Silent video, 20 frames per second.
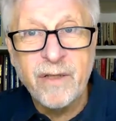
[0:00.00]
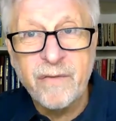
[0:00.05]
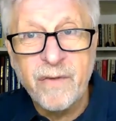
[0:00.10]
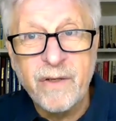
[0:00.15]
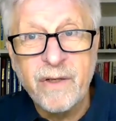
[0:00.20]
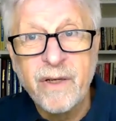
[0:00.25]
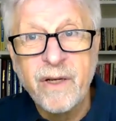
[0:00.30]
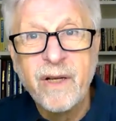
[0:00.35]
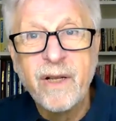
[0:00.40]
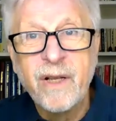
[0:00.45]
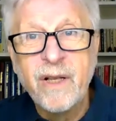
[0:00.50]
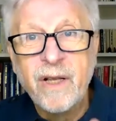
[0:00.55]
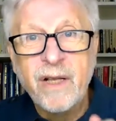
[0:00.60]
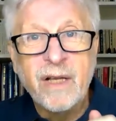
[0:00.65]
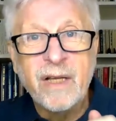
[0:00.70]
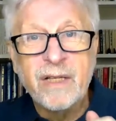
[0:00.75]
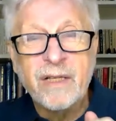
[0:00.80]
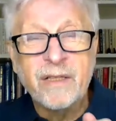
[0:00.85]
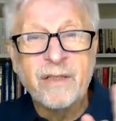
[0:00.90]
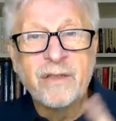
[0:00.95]
and
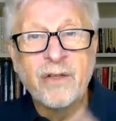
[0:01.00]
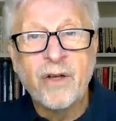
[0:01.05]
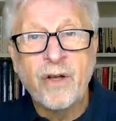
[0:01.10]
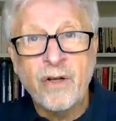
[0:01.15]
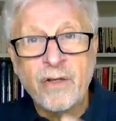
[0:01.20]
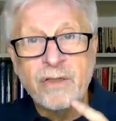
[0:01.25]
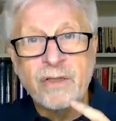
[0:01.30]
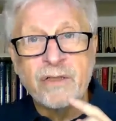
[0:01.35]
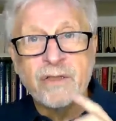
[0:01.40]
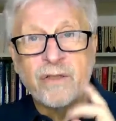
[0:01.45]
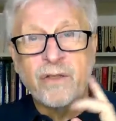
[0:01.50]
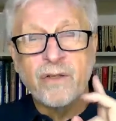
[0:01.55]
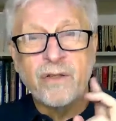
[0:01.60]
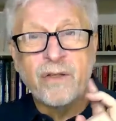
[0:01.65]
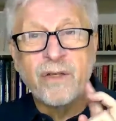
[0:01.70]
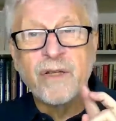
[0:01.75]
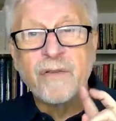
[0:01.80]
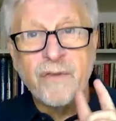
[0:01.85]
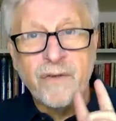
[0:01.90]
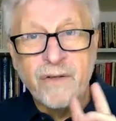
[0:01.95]
pushed directly into
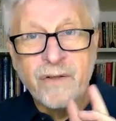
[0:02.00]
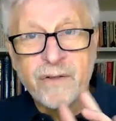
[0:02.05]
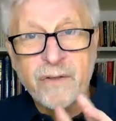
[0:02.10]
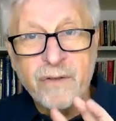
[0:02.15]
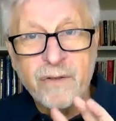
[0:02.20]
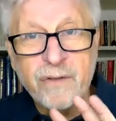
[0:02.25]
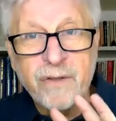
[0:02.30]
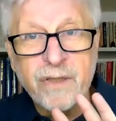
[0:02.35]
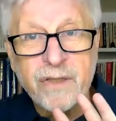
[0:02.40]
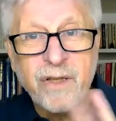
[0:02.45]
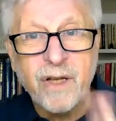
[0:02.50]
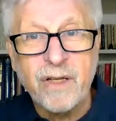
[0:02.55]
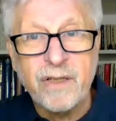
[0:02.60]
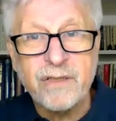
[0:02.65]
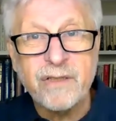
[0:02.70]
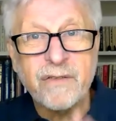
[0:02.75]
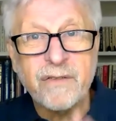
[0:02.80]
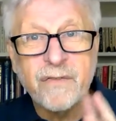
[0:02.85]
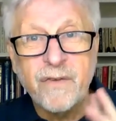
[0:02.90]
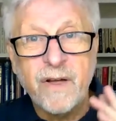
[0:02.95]
the liver,
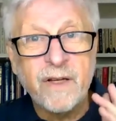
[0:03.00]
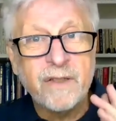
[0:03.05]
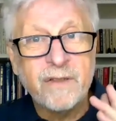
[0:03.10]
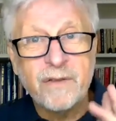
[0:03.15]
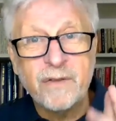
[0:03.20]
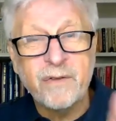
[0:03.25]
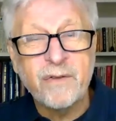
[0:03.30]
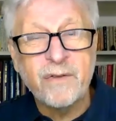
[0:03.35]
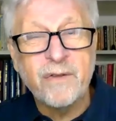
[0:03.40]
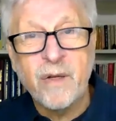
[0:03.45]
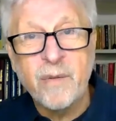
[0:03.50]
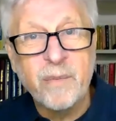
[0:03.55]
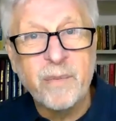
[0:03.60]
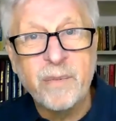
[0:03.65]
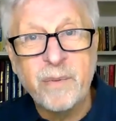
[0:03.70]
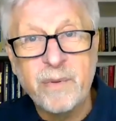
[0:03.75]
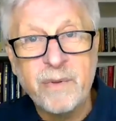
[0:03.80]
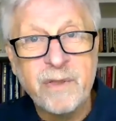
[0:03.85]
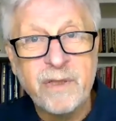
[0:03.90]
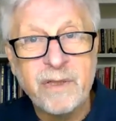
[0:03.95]
and it causes the
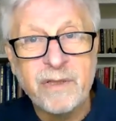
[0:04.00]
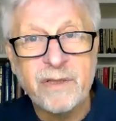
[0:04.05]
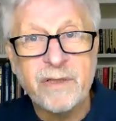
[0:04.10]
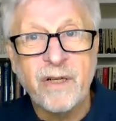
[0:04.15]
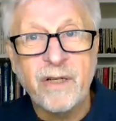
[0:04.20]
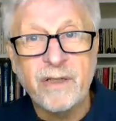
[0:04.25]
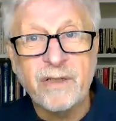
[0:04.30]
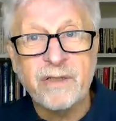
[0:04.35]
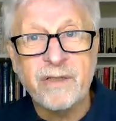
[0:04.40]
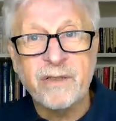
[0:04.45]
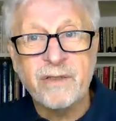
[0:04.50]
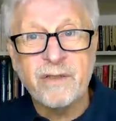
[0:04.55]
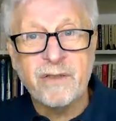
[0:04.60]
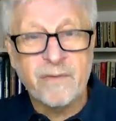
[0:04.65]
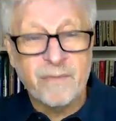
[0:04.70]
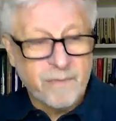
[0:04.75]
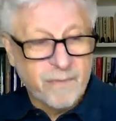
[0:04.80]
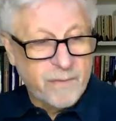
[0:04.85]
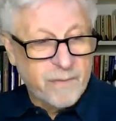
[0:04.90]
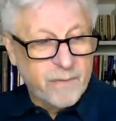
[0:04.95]
liver to
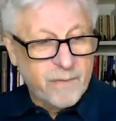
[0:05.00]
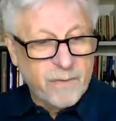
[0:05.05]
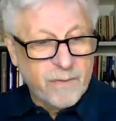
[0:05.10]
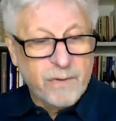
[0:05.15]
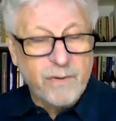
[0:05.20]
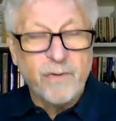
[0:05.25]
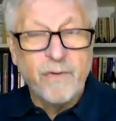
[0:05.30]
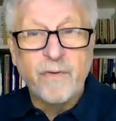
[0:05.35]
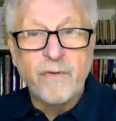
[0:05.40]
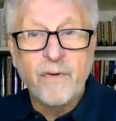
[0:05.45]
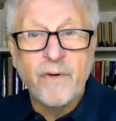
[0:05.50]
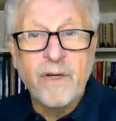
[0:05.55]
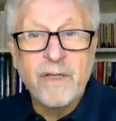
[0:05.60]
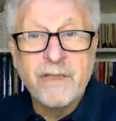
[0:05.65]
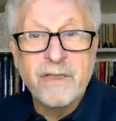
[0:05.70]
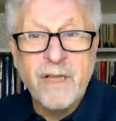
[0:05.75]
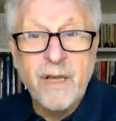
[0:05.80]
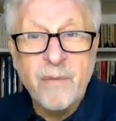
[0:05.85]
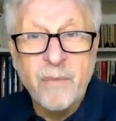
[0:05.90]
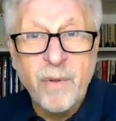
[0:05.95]
detoxify, to dump
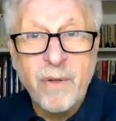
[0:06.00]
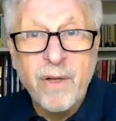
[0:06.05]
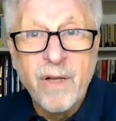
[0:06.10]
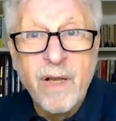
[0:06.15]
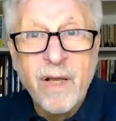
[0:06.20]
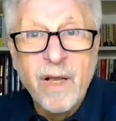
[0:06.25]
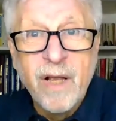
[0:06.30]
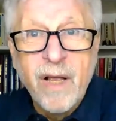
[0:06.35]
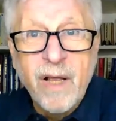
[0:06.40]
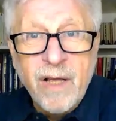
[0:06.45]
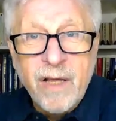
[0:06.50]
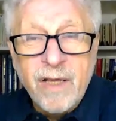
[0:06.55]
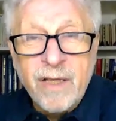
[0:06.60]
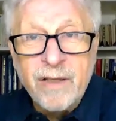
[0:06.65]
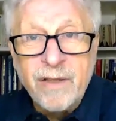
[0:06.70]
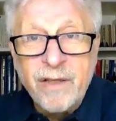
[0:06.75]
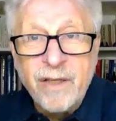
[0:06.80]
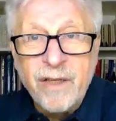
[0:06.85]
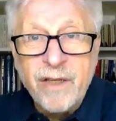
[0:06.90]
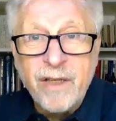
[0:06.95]
its toxins.
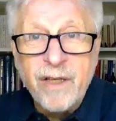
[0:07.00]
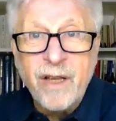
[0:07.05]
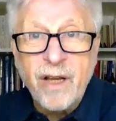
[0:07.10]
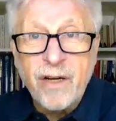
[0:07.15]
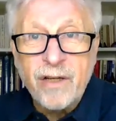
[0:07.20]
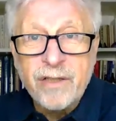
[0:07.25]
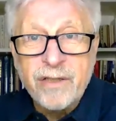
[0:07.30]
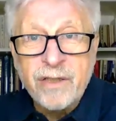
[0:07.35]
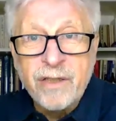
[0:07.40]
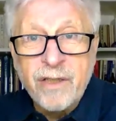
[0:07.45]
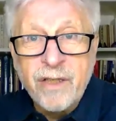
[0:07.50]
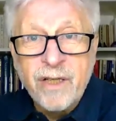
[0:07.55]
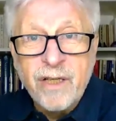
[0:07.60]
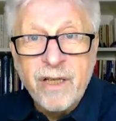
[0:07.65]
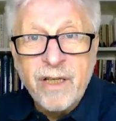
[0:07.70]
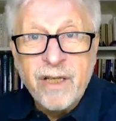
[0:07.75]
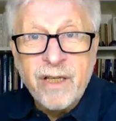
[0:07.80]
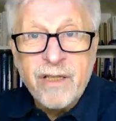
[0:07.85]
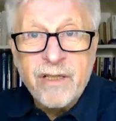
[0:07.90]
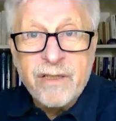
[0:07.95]
So, for
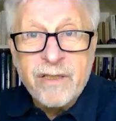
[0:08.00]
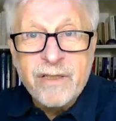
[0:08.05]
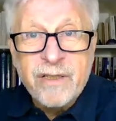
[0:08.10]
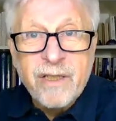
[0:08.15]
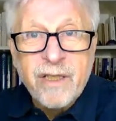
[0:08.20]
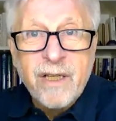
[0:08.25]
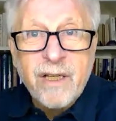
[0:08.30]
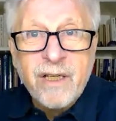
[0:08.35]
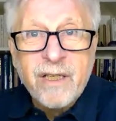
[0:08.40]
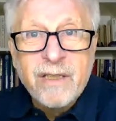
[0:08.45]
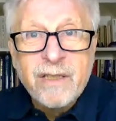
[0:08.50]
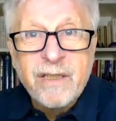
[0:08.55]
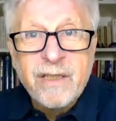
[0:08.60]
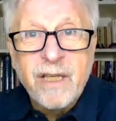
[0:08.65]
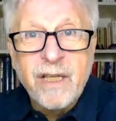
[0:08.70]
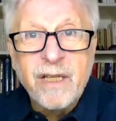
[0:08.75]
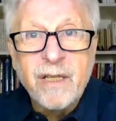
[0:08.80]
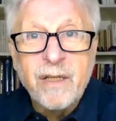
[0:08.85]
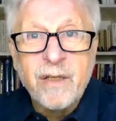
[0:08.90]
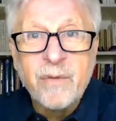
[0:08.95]
example, in
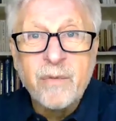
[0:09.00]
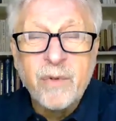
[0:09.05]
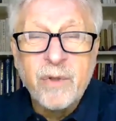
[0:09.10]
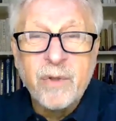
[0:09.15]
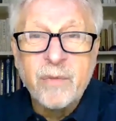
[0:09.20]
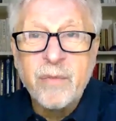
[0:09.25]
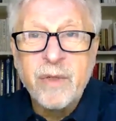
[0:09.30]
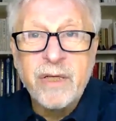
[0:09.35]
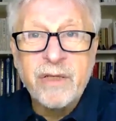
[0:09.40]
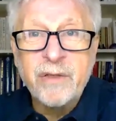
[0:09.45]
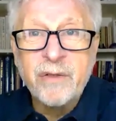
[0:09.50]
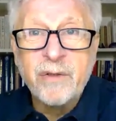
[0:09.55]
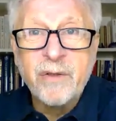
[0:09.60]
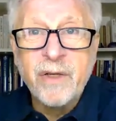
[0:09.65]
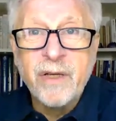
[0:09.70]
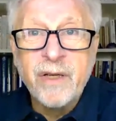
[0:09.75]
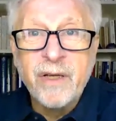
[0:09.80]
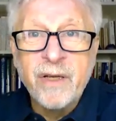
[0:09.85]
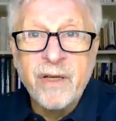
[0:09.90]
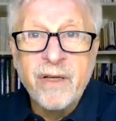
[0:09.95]
the Gerson
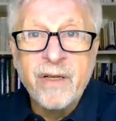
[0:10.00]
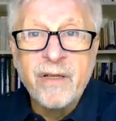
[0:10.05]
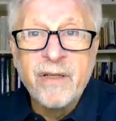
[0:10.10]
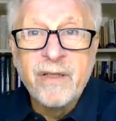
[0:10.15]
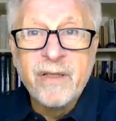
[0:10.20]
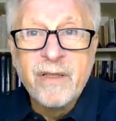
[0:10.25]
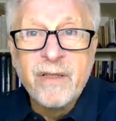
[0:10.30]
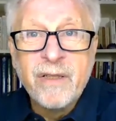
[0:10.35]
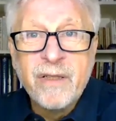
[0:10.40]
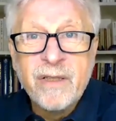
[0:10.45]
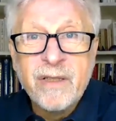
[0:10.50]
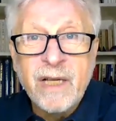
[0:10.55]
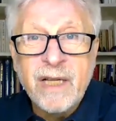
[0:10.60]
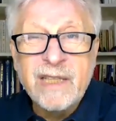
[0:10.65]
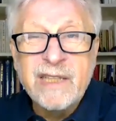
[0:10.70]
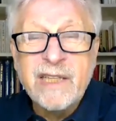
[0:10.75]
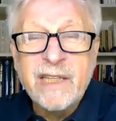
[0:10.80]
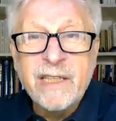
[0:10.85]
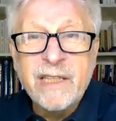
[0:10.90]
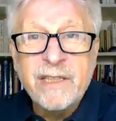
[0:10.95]
clinics,
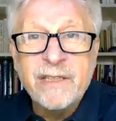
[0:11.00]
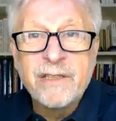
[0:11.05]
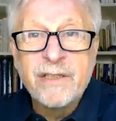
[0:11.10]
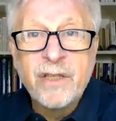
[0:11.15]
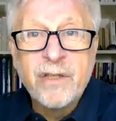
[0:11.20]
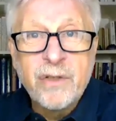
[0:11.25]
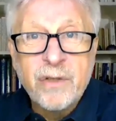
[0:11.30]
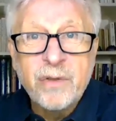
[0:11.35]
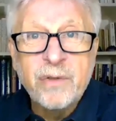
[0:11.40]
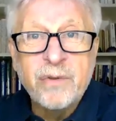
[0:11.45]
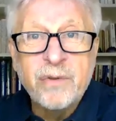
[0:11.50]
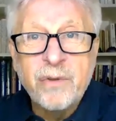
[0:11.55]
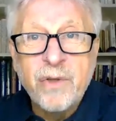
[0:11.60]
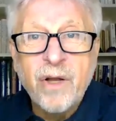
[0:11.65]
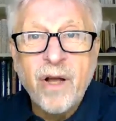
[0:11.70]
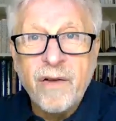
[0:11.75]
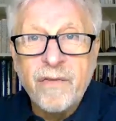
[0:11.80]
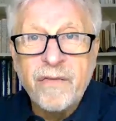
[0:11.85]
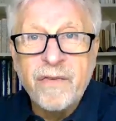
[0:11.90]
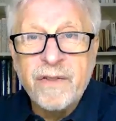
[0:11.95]
they would be
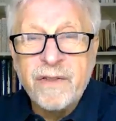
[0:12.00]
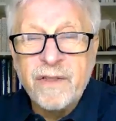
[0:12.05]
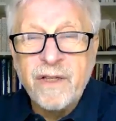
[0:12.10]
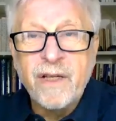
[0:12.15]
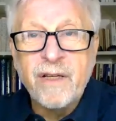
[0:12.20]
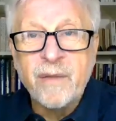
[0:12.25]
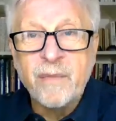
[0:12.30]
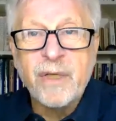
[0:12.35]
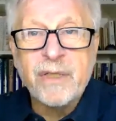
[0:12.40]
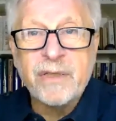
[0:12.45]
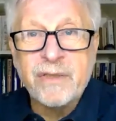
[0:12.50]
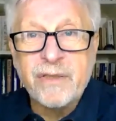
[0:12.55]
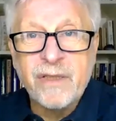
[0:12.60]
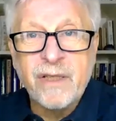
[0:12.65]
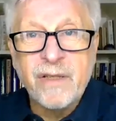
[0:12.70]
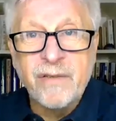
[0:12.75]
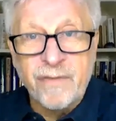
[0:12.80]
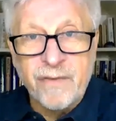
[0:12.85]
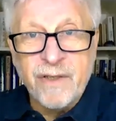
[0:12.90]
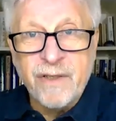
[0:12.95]
doing
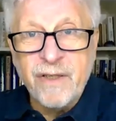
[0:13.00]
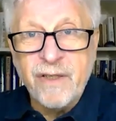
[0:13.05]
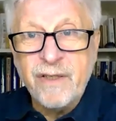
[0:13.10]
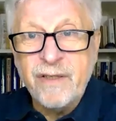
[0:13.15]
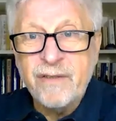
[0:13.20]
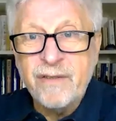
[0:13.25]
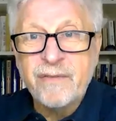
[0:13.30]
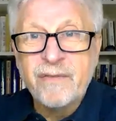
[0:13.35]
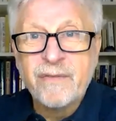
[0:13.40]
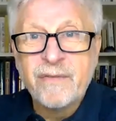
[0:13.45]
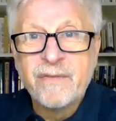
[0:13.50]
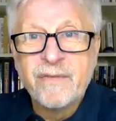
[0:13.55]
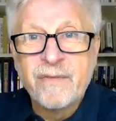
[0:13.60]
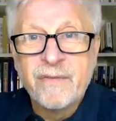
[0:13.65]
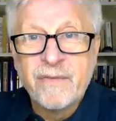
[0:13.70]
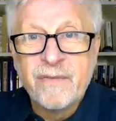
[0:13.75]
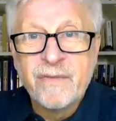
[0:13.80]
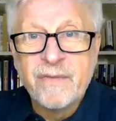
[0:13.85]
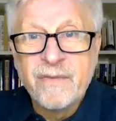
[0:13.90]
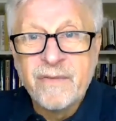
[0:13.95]
at least two
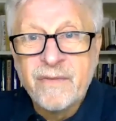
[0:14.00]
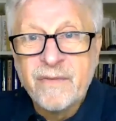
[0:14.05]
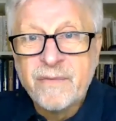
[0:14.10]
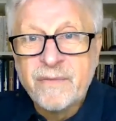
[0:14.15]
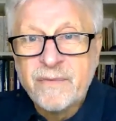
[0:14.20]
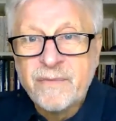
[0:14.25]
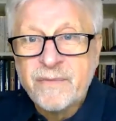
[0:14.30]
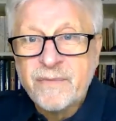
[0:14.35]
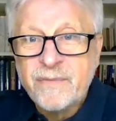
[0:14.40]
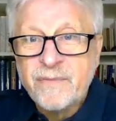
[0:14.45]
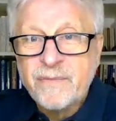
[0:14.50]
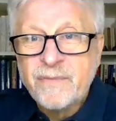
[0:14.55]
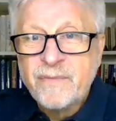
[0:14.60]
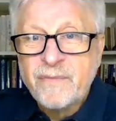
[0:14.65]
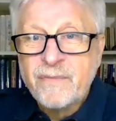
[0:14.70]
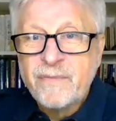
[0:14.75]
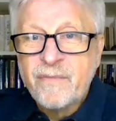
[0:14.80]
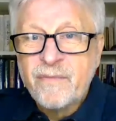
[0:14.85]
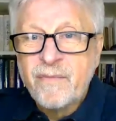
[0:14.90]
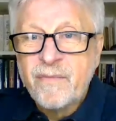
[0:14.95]
coffee enemas
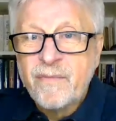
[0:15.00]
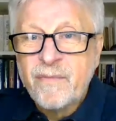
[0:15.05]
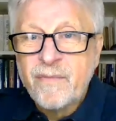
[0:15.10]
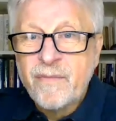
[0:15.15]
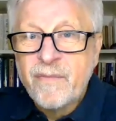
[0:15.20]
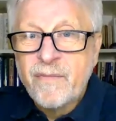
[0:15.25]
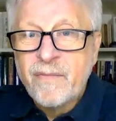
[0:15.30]
every day.